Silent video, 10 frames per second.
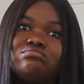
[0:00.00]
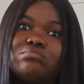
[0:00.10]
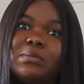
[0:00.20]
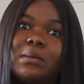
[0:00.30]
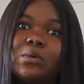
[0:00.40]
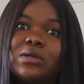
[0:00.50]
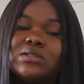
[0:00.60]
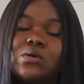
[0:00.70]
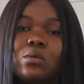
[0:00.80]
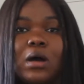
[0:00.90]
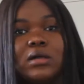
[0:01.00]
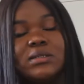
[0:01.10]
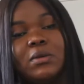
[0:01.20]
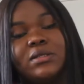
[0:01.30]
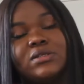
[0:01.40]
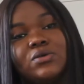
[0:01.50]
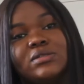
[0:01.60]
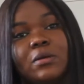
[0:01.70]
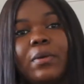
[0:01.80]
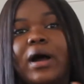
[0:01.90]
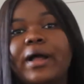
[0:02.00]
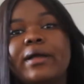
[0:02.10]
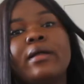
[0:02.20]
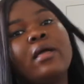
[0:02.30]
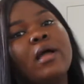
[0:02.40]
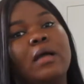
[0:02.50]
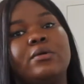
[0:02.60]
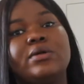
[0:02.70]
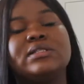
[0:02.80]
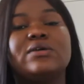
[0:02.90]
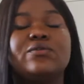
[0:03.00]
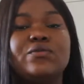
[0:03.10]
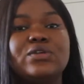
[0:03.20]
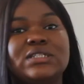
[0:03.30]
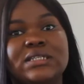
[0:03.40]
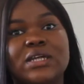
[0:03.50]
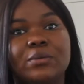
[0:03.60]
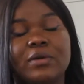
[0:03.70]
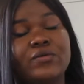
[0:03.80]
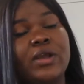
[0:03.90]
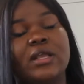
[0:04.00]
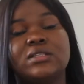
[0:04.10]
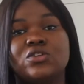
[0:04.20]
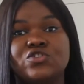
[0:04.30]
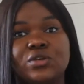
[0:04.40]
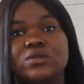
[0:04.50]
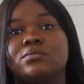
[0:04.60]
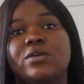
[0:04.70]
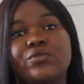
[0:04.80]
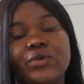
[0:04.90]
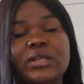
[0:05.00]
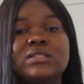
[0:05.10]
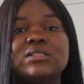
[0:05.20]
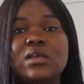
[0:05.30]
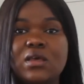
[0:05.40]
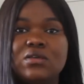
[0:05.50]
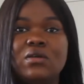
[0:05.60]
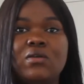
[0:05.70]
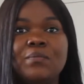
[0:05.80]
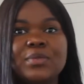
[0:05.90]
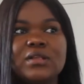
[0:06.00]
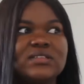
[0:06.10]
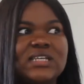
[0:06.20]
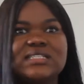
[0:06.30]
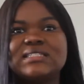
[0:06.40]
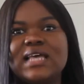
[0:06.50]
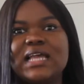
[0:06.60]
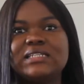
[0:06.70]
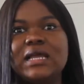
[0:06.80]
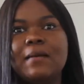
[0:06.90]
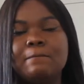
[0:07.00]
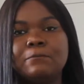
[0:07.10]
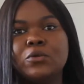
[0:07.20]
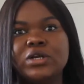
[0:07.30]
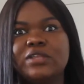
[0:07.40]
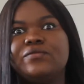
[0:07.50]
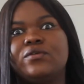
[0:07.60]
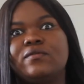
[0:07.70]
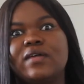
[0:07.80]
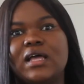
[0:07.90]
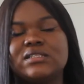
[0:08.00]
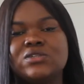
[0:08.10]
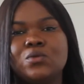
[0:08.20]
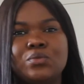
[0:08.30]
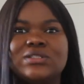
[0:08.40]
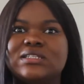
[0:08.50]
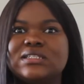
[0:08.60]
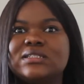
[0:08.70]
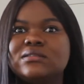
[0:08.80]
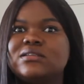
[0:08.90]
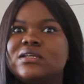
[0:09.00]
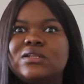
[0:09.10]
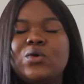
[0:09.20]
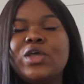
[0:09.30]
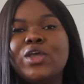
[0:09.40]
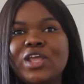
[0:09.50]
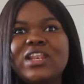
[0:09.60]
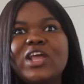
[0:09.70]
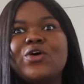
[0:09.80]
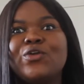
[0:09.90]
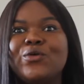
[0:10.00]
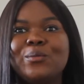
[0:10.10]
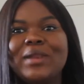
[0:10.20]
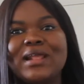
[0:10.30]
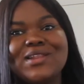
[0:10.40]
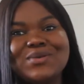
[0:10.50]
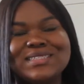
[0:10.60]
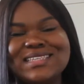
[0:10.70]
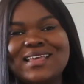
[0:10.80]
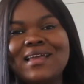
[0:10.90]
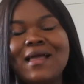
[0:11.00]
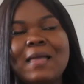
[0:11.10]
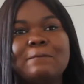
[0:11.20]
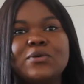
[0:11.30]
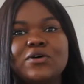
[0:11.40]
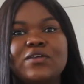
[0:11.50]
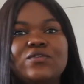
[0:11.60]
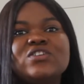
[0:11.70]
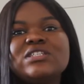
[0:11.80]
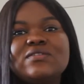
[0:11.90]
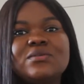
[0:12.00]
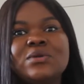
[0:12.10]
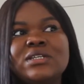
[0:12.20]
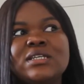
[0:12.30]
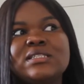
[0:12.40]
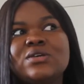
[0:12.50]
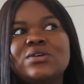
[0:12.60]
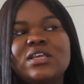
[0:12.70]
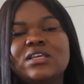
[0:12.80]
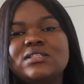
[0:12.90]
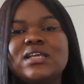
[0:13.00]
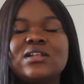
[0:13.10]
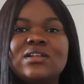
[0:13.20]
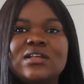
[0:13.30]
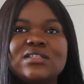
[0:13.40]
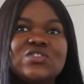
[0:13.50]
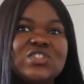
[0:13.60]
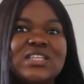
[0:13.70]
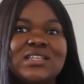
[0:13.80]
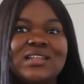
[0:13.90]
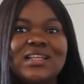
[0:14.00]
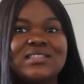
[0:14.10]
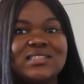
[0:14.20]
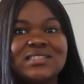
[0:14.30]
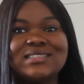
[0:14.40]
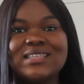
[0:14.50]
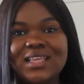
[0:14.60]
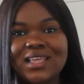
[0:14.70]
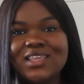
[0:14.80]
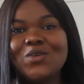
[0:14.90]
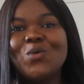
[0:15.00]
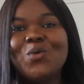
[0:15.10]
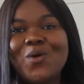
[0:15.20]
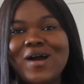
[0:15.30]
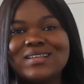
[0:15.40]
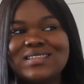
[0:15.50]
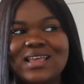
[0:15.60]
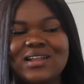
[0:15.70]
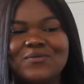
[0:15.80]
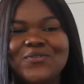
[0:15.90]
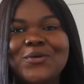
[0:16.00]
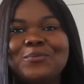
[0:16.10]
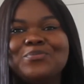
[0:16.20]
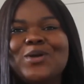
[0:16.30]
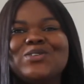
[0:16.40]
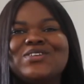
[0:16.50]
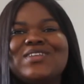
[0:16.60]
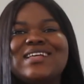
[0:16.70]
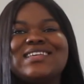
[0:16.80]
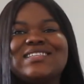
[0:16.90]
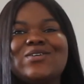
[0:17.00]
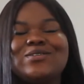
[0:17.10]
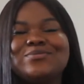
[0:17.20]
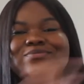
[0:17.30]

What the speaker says: maybe I'm going to go out, I'm going to go to the park, I'm going to go for dinner with my friends or drinks with my friends, set aside money for that, put it in a column like they will say. But if you just leave the money and say, okay, $10, it's just $10 this, see, you will go outside and boom, $100 has gone.